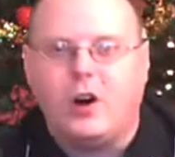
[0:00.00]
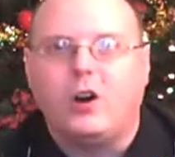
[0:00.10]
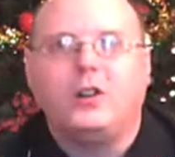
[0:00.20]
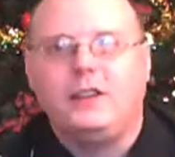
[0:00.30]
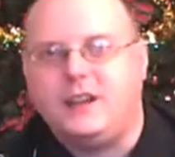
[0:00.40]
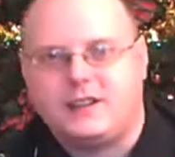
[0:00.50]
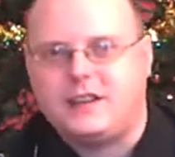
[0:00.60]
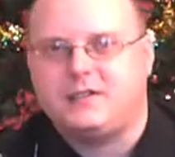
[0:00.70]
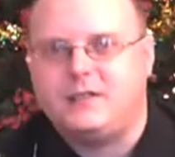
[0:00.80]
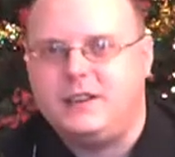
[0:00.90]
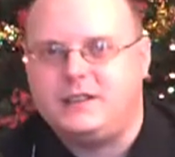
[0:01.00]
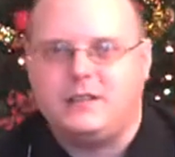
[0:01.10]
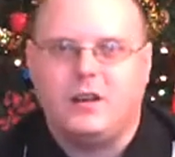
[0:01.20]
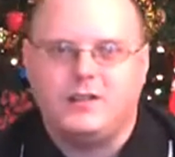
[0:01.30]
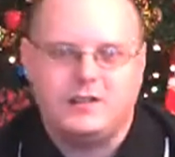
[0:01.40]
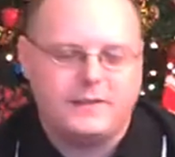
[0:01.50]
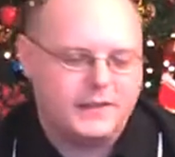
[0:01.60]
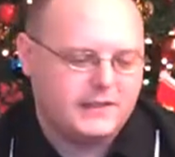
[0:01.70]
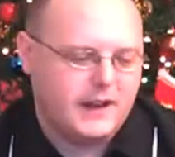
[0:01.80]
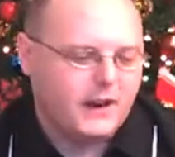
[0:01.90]
all the accessories and all the stuff
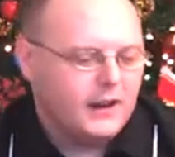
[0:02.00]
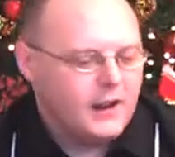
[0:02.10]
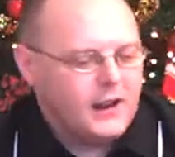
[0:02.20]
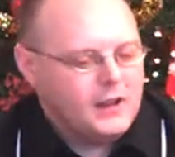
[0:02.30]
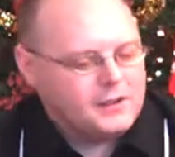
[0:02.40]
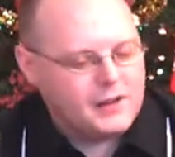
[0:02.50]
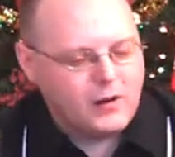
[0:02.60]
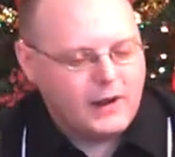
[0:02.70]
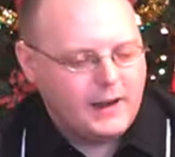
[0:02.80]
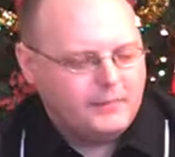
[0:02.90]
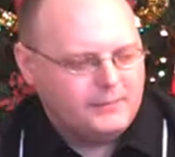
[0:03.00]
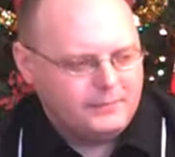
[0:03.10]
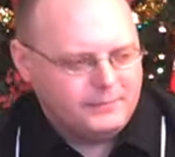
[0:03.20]
that's there. So, um,